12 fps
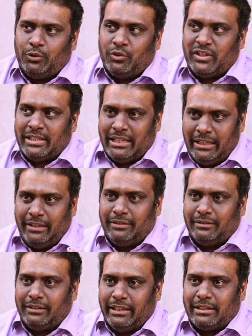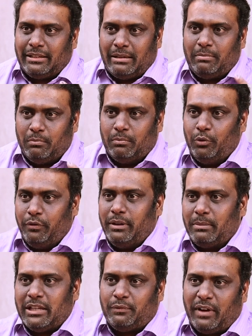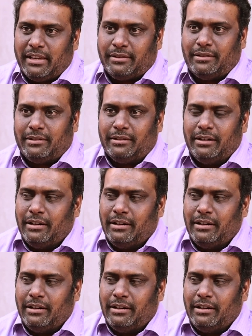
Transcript: you see things moving much faster.